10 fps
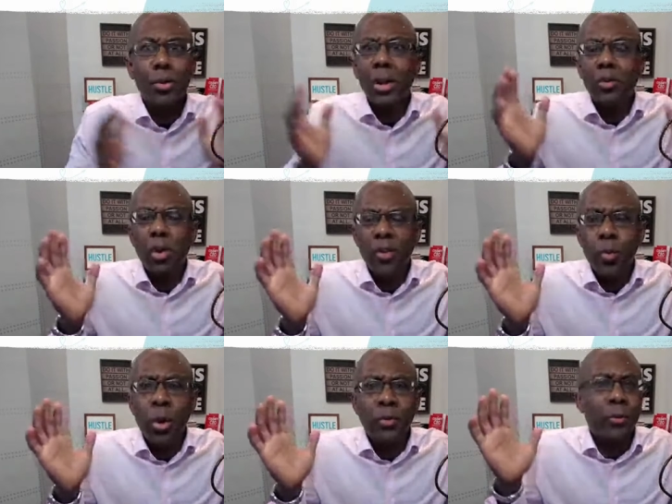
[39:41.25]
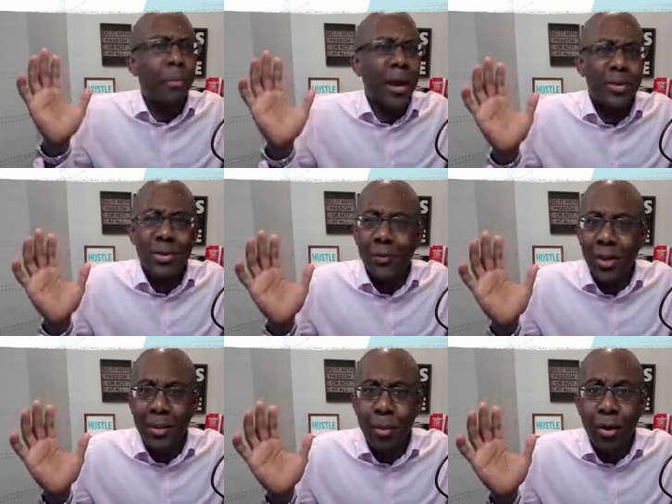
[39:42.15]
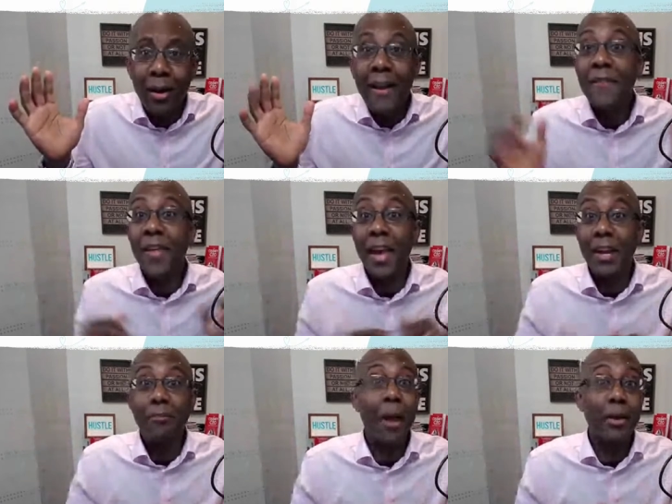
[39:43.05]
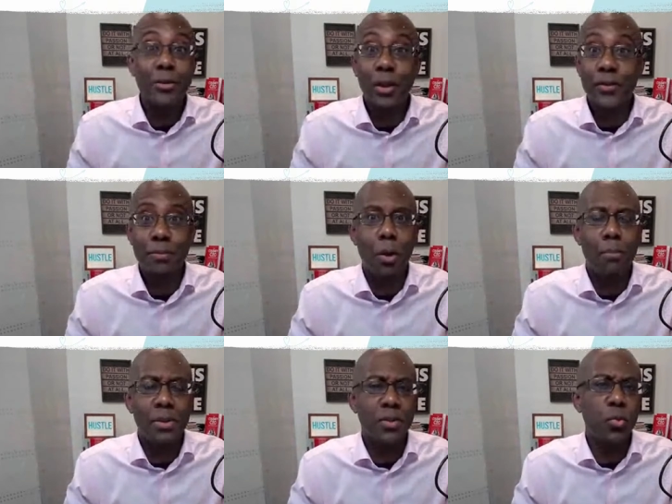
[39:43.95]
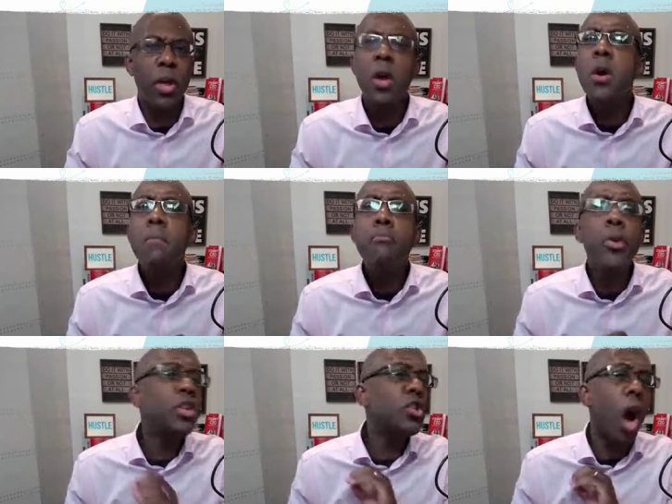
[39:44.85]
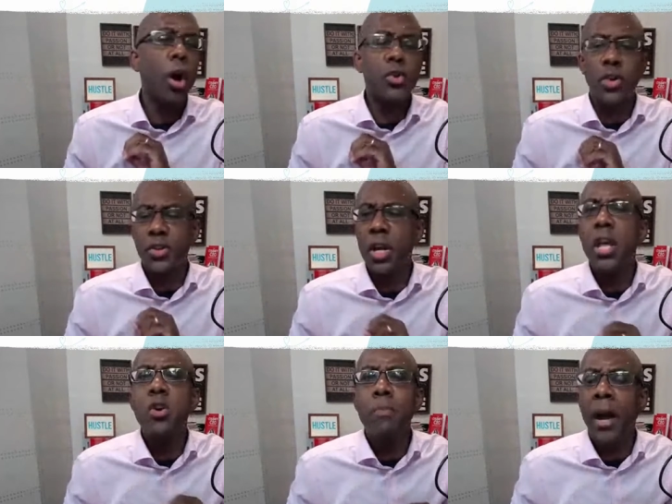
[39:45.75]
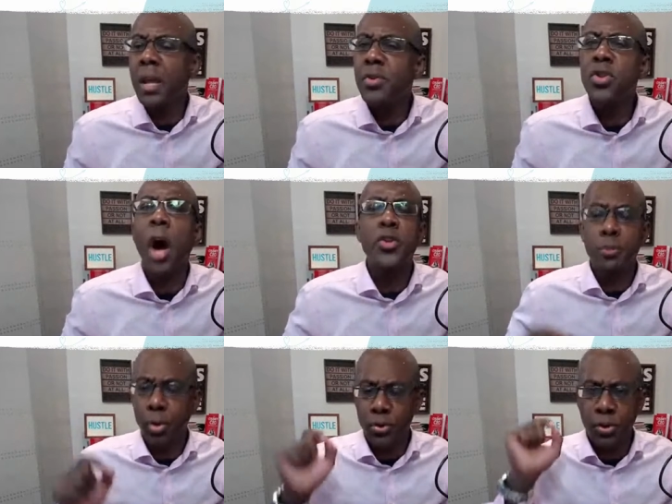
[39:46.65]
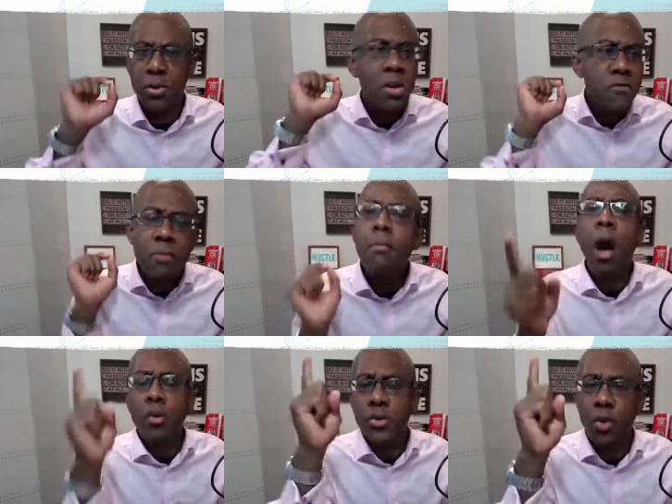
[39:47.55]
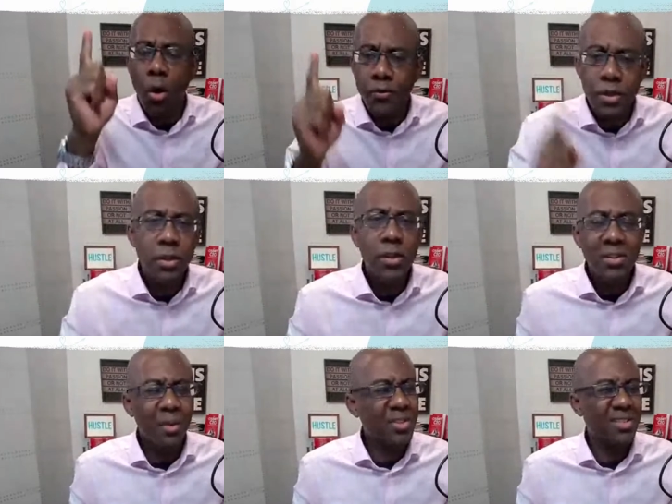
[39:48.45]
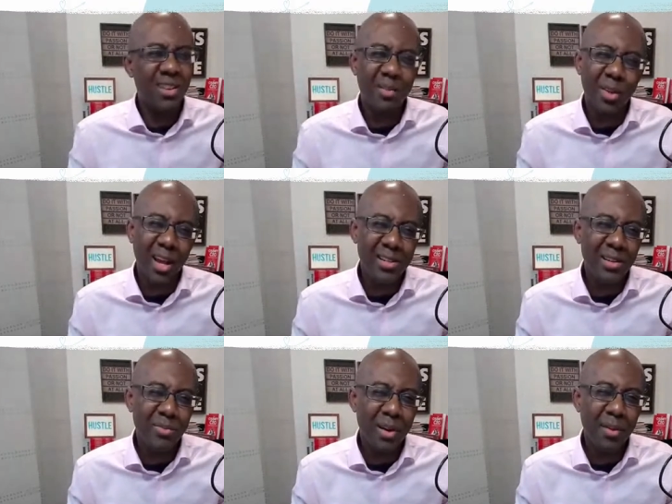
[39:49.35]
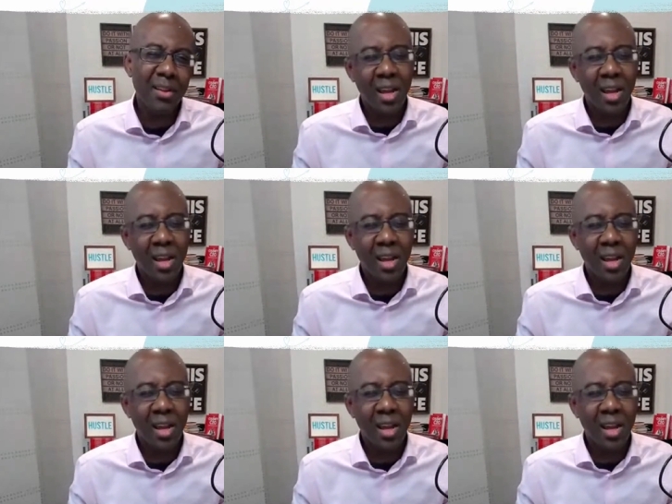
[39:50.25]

Don't even know if he works for Microsoft anymore. The head of Microsoft small business with a British accent. Hello, my name is Nigel Bolton from Microsoft. That was a terrible accent, probably.